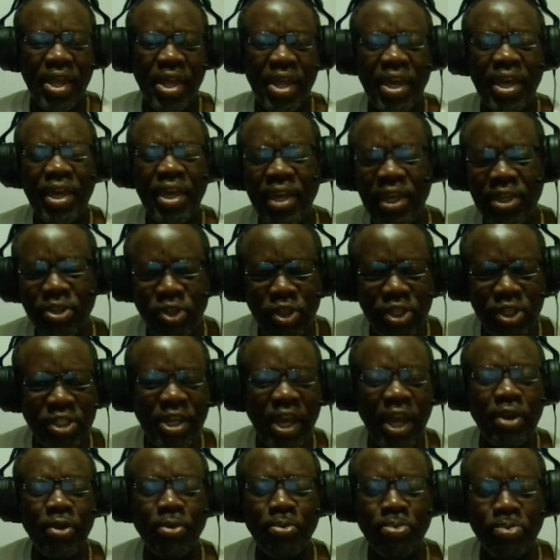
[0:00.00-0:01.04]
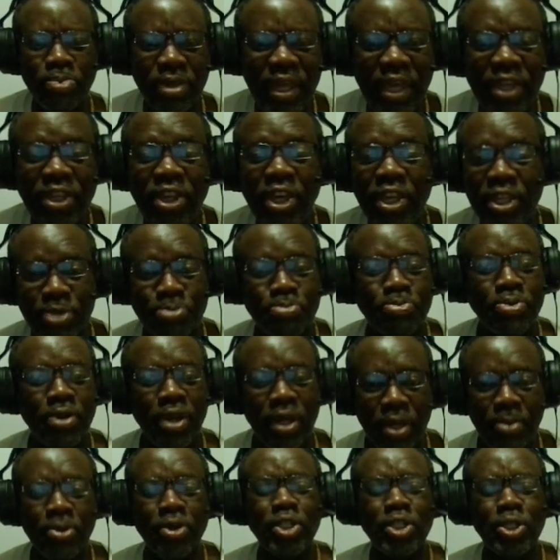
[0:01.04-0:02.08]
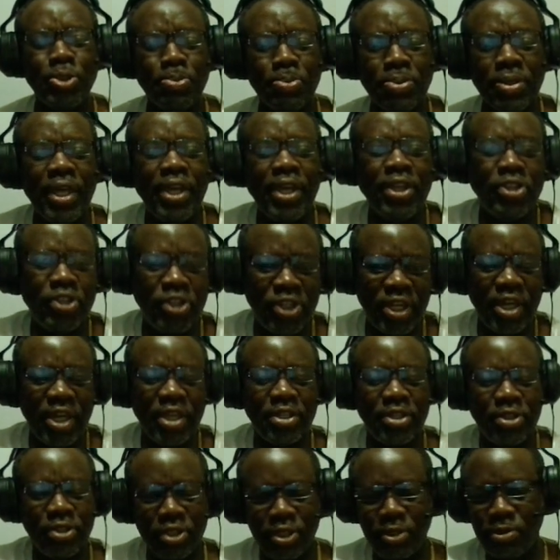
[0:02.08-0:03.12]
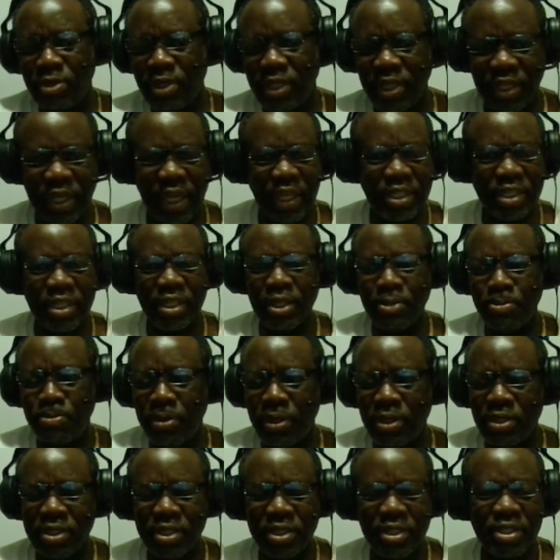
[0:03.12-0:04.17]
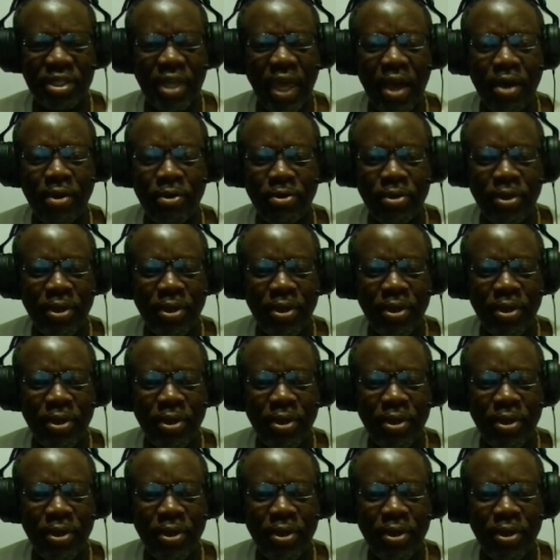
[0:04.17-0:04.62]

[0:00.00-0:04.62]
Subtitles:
It just kind of plain. It's pretty much plain chess, just getting the pieces out.